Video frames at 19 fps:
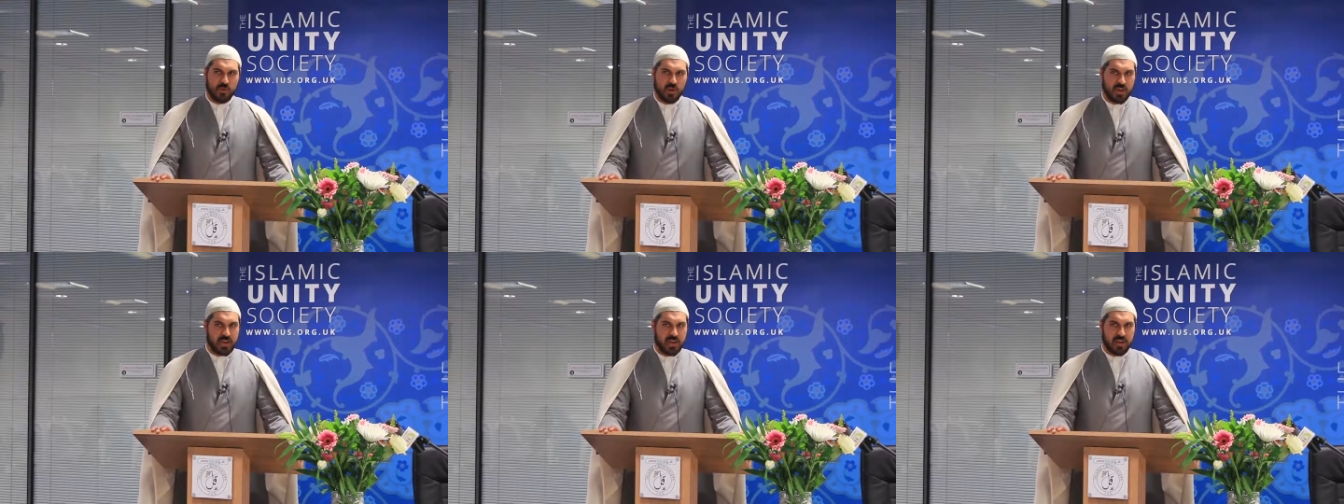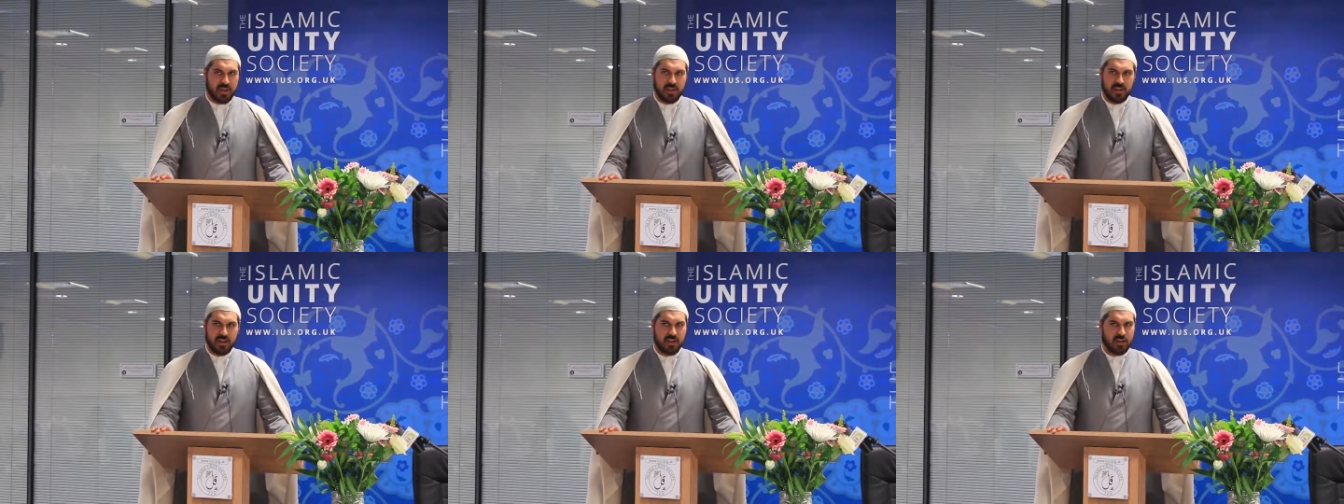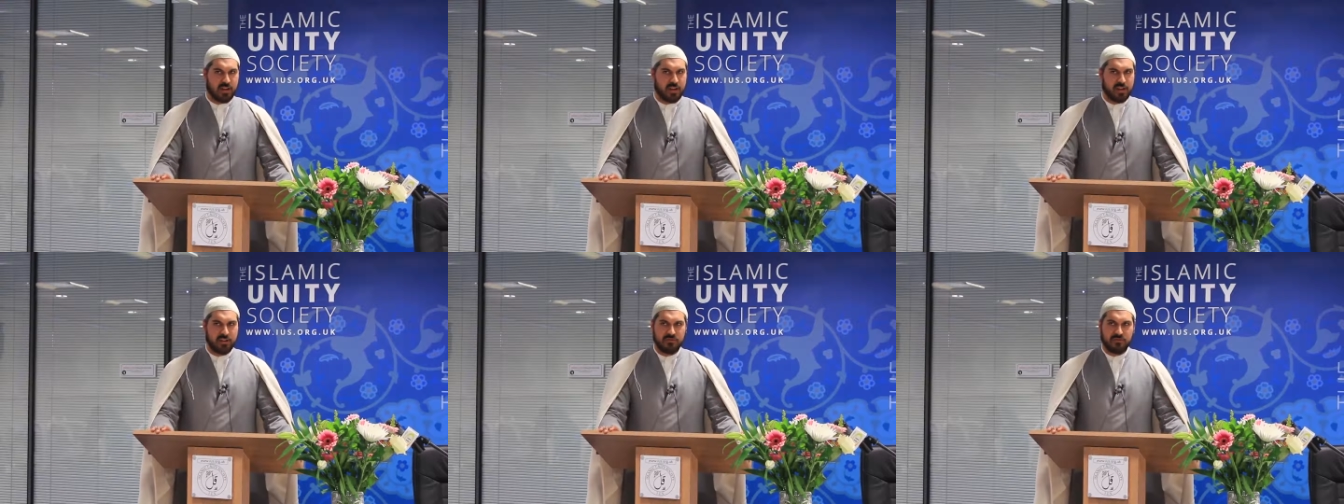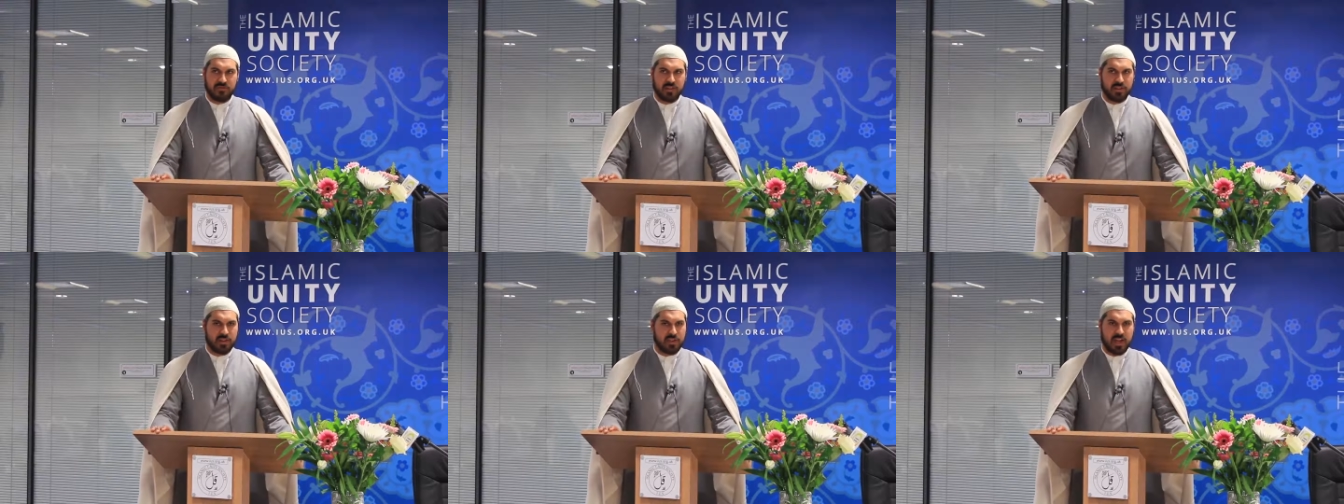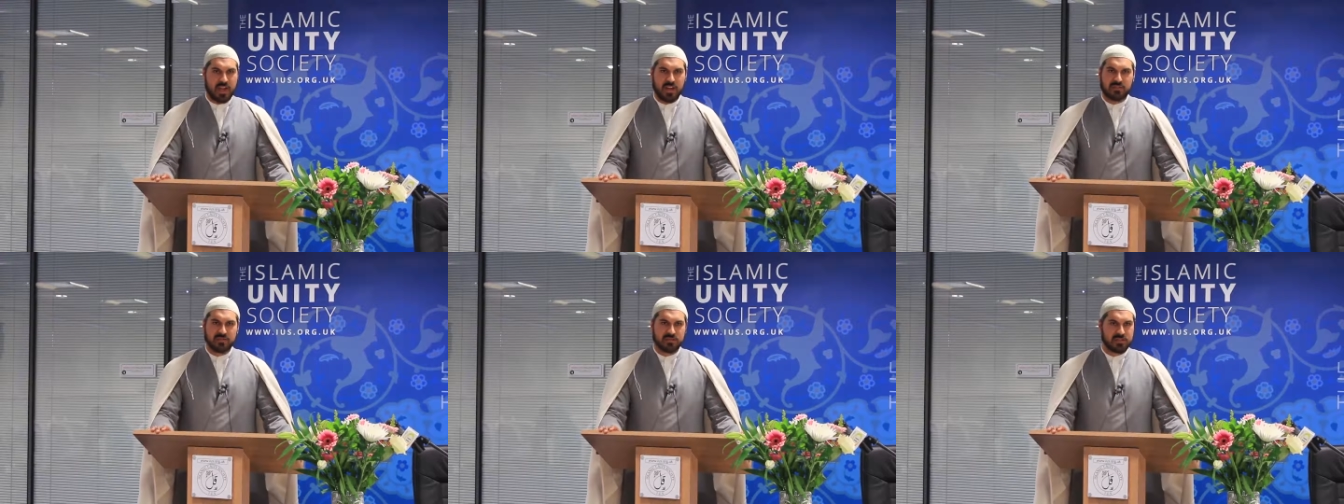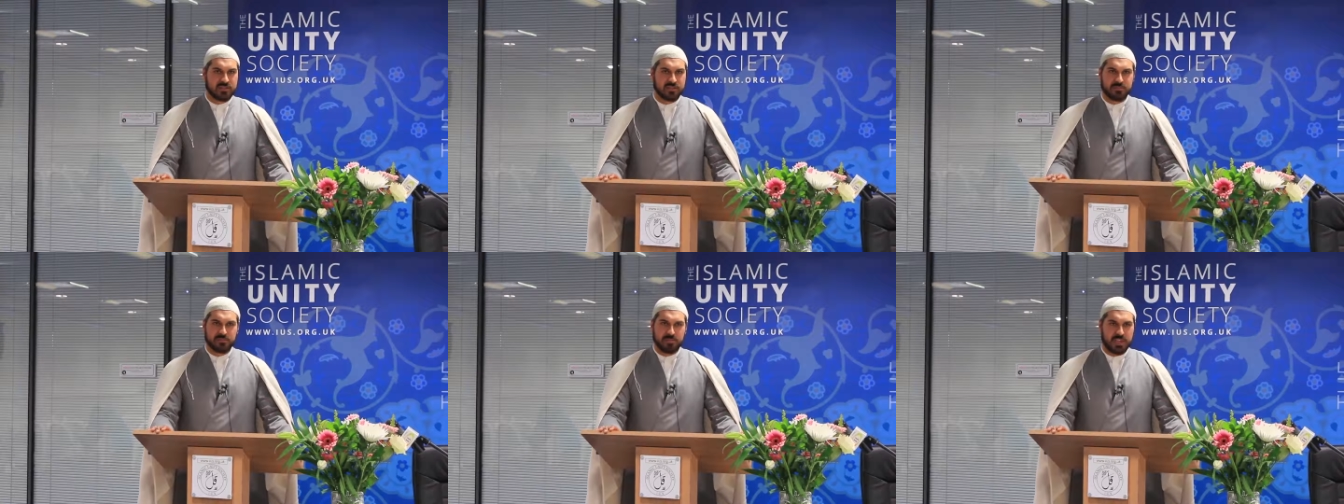way
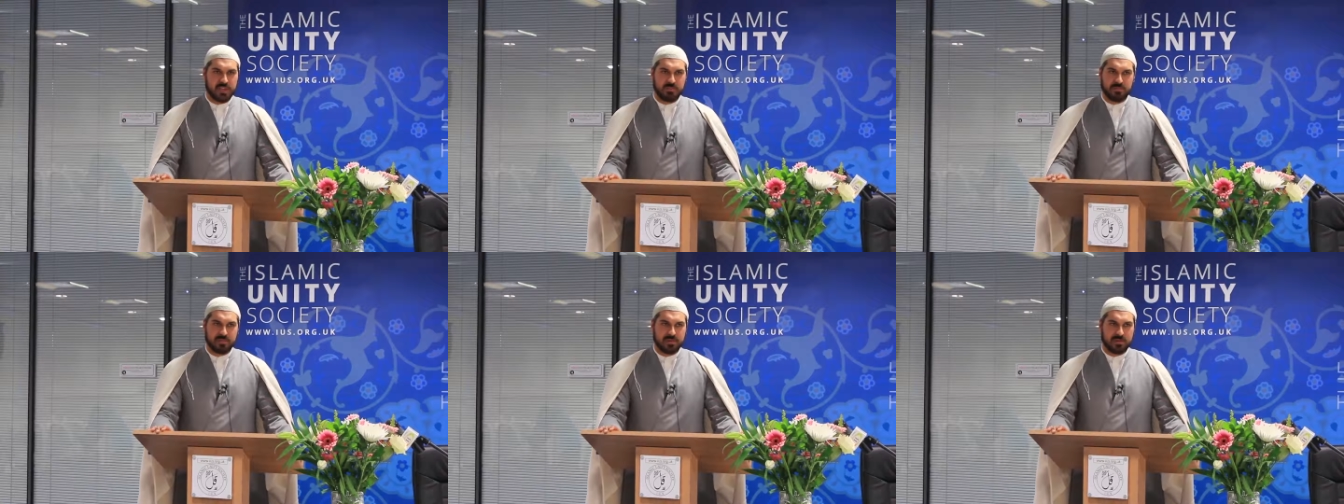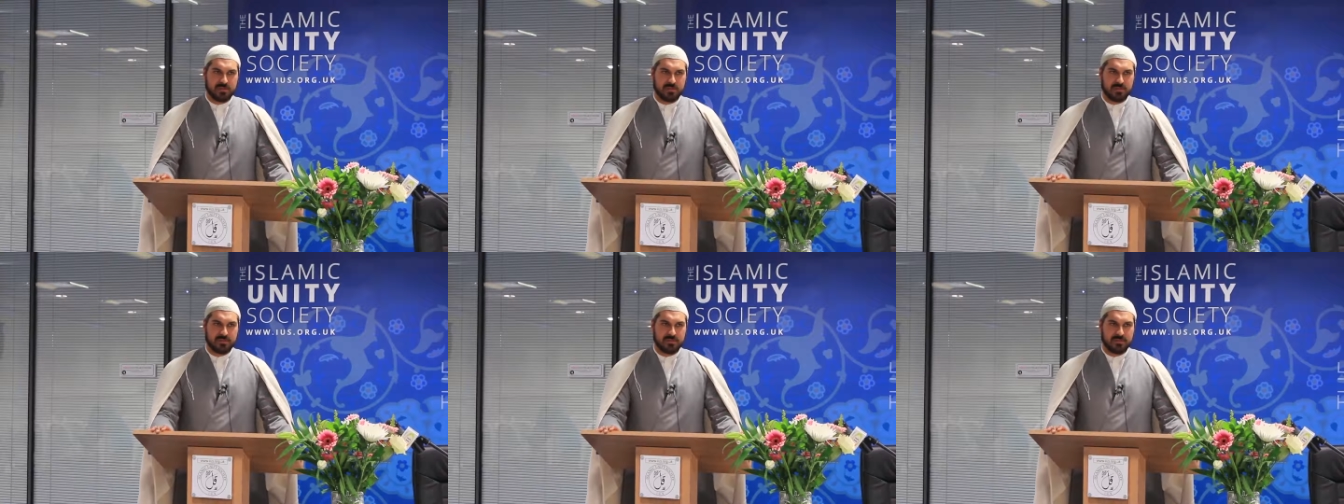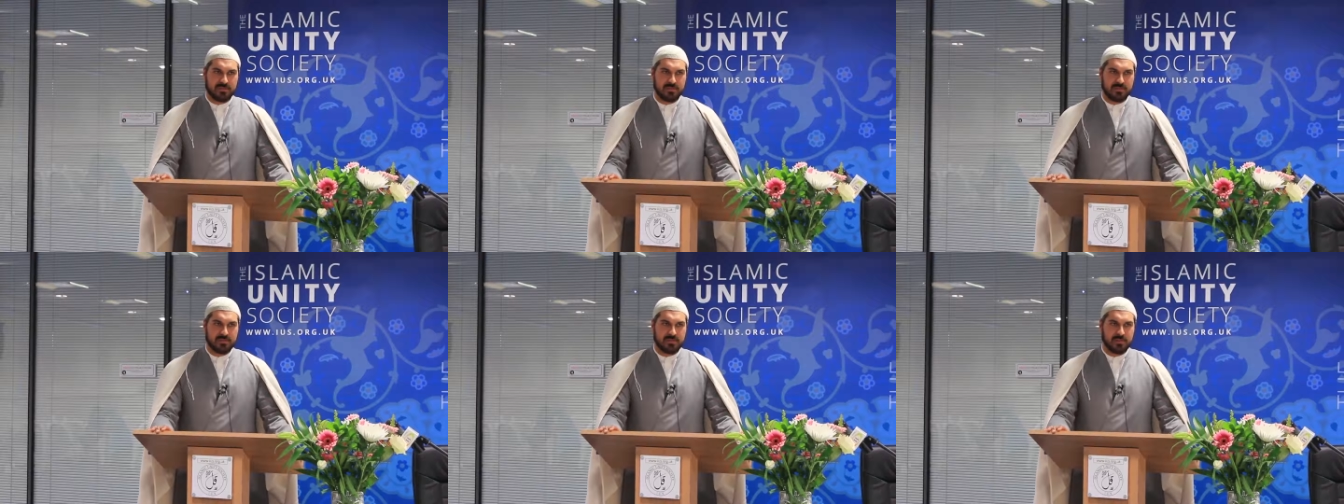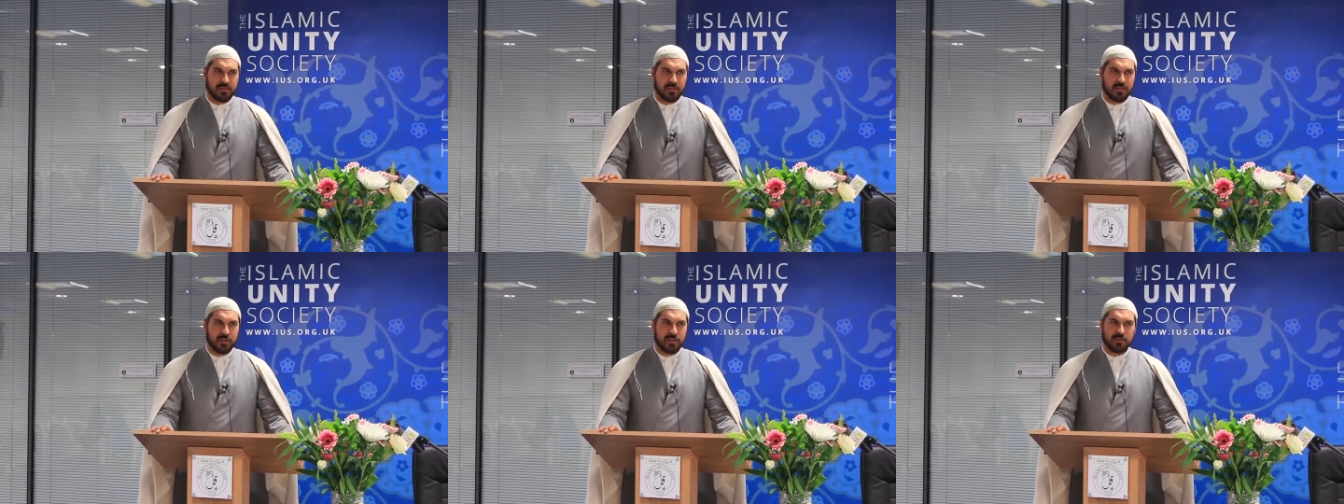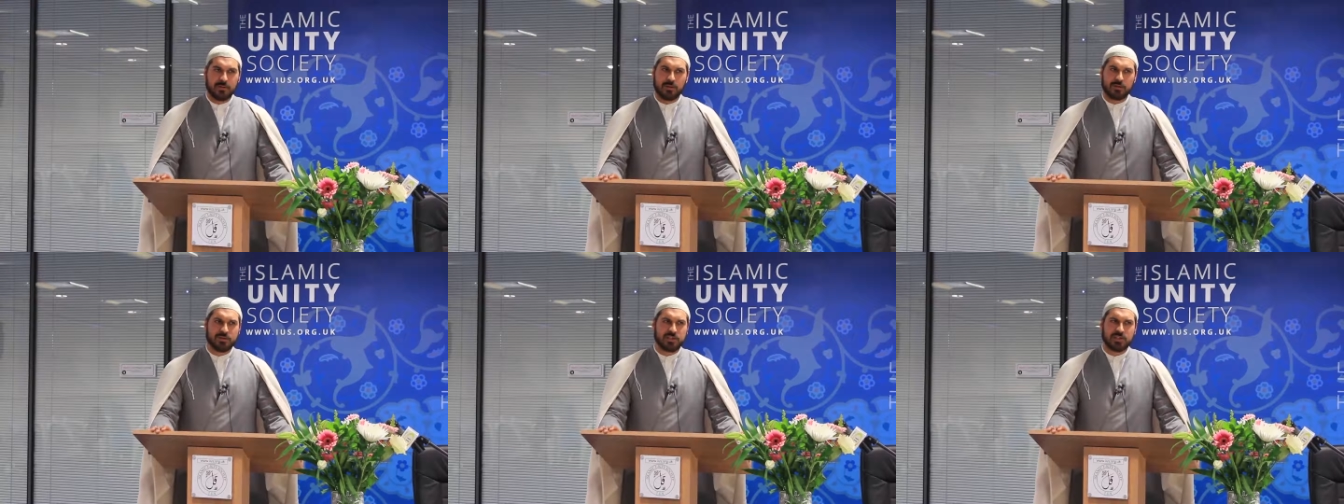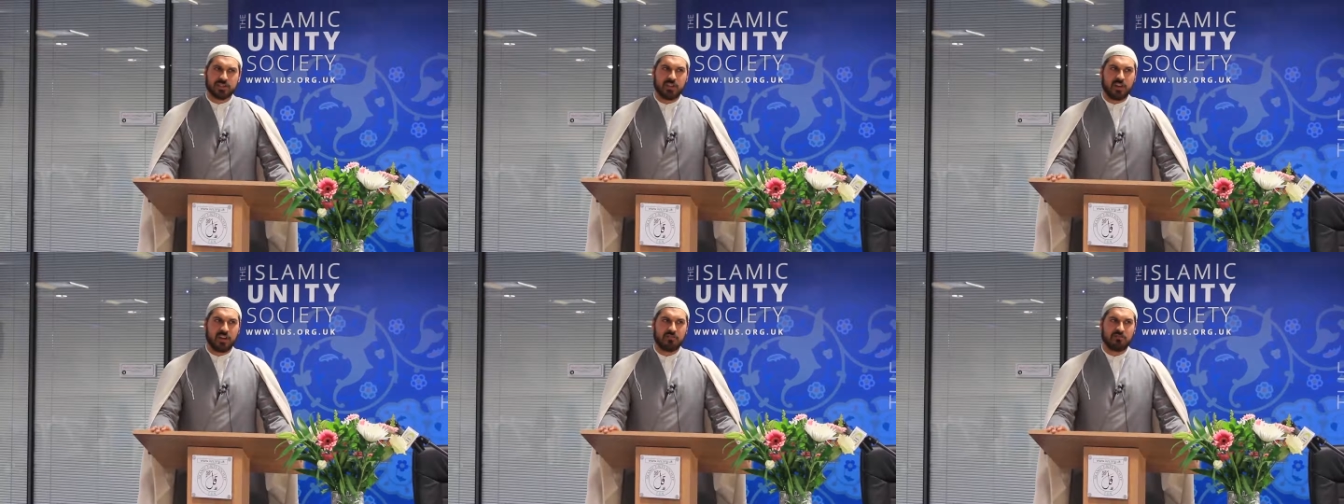100,000 people, not
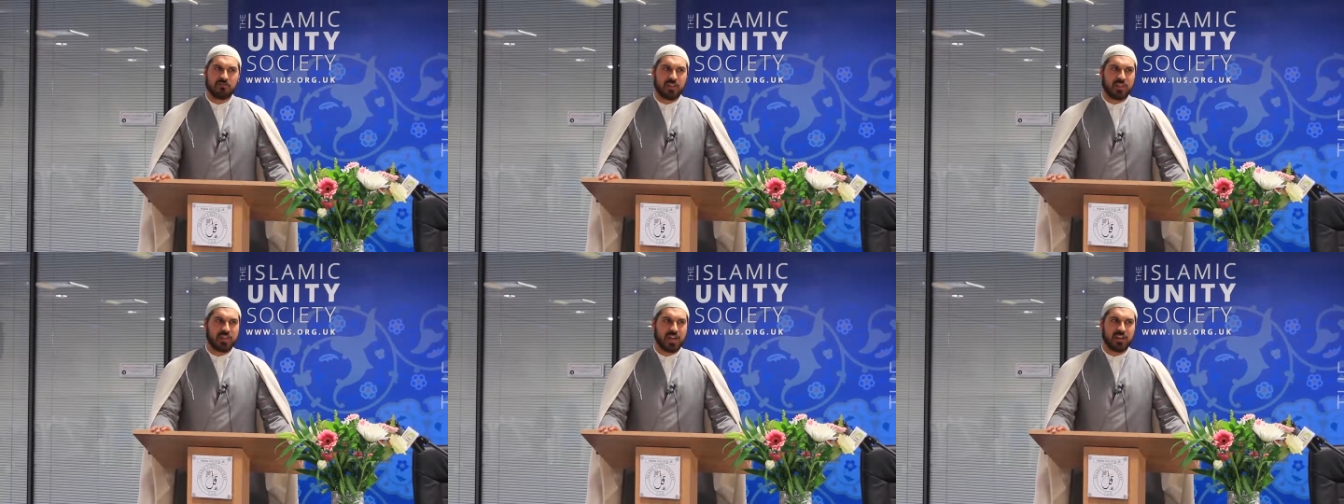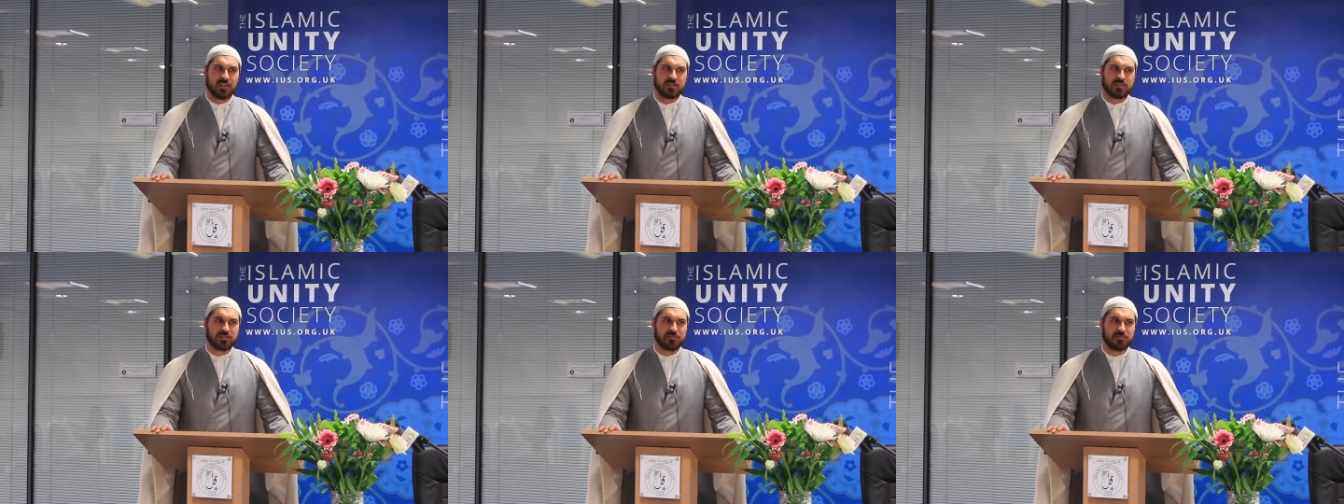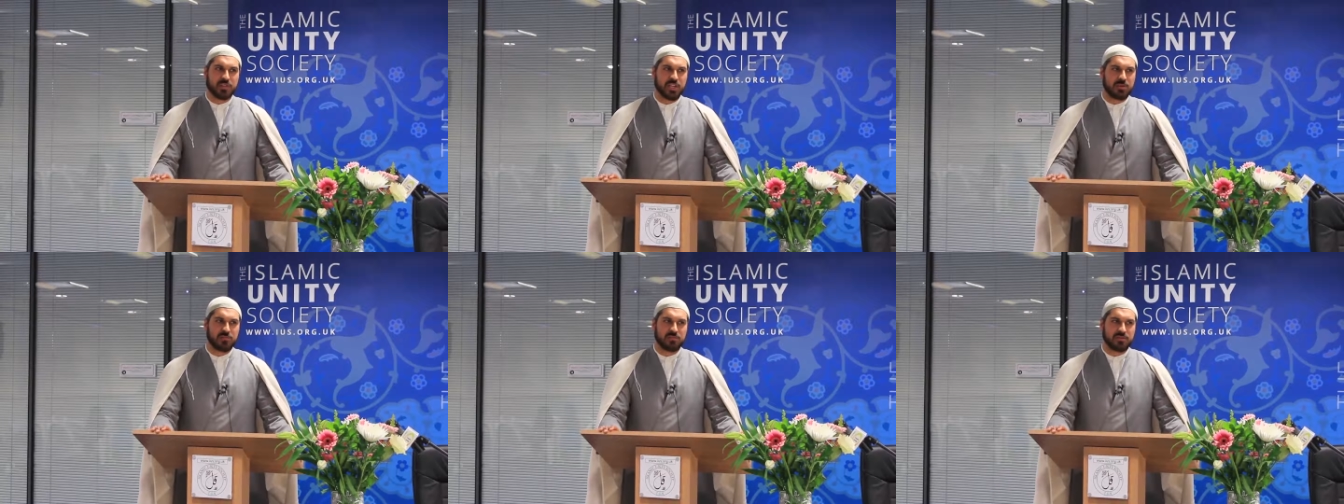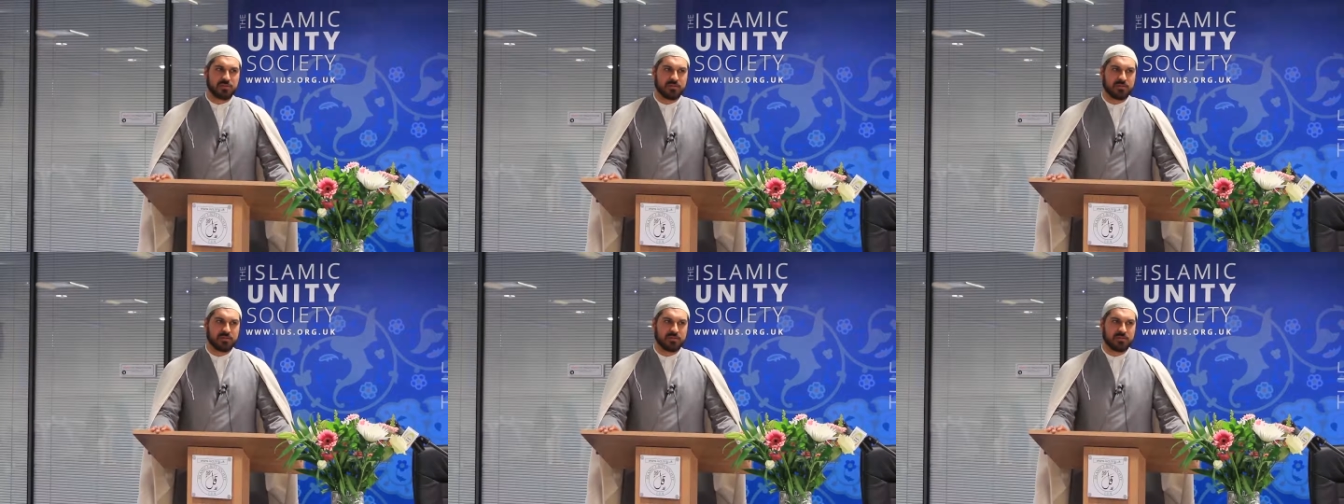just 100,000 people,